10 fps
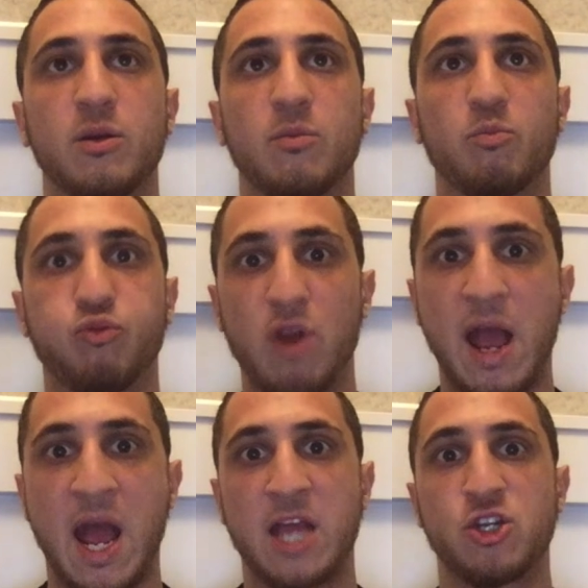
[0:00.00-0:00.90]

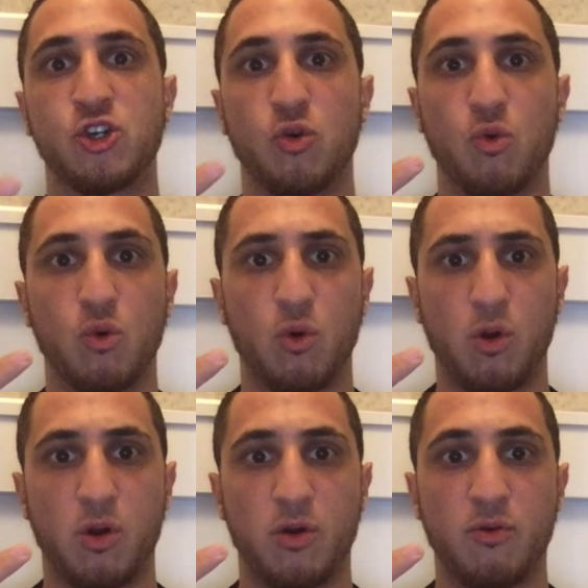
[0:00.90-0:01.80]
brash
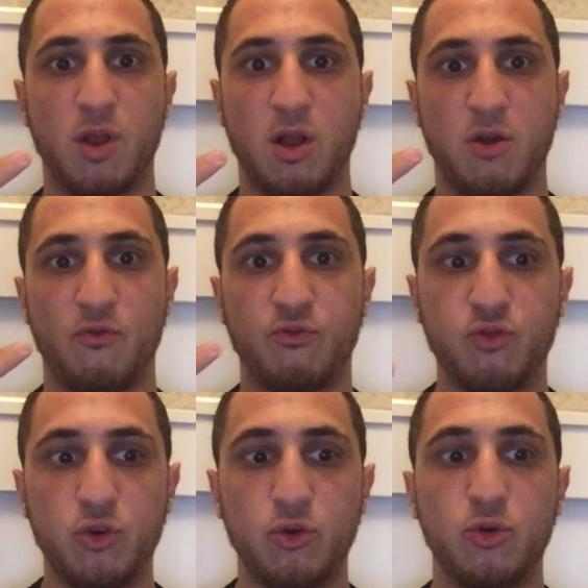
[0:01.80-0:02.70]
or
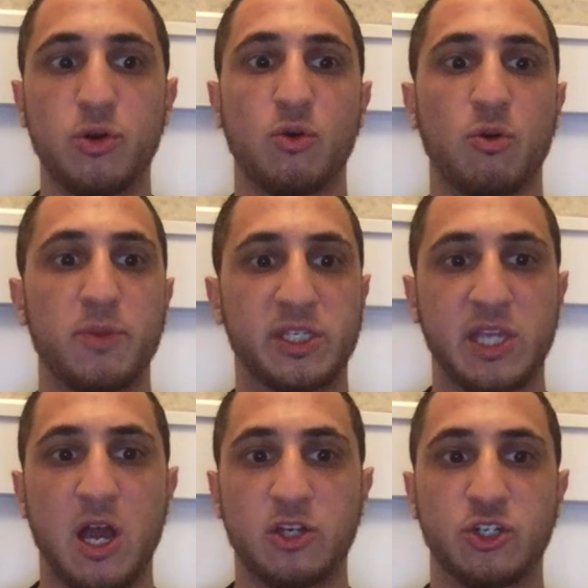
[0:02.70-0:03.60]
rude or
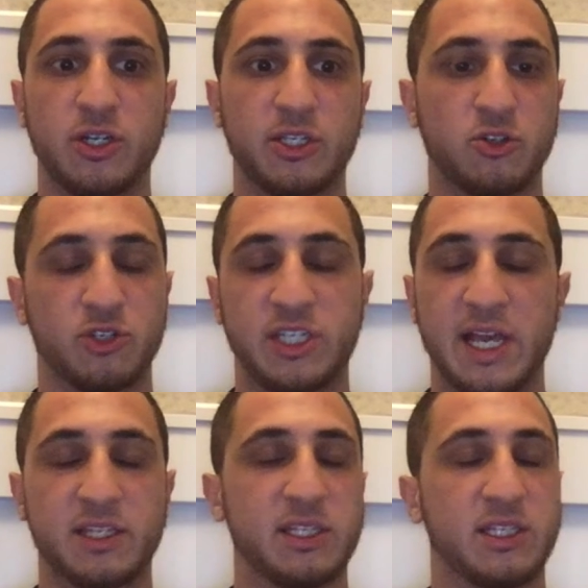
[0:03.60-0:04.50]
misogynist or
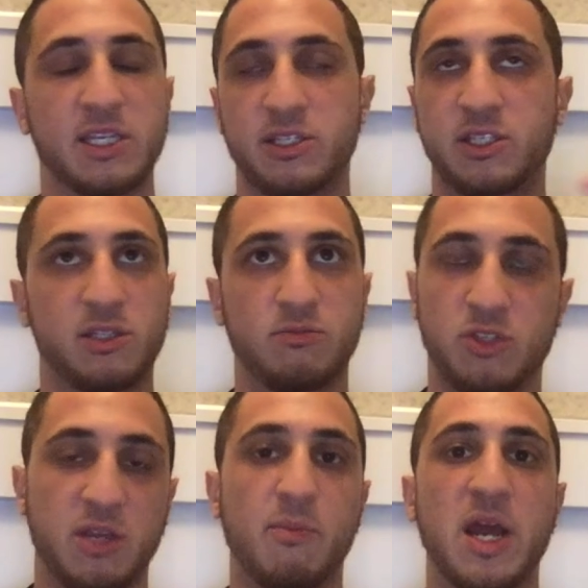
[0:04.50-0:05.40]
sexist, as
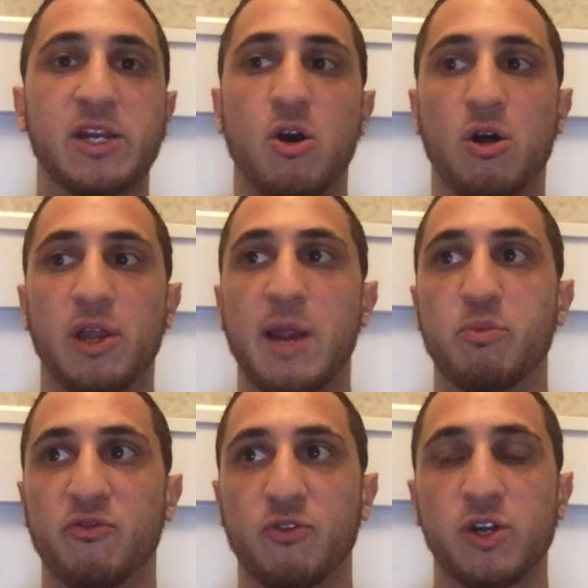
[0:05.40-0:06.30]
some might call it. I
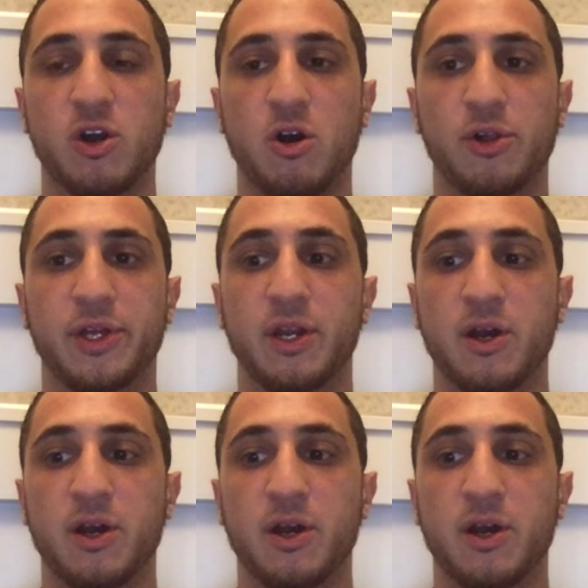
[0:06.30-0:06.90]
prefer to call it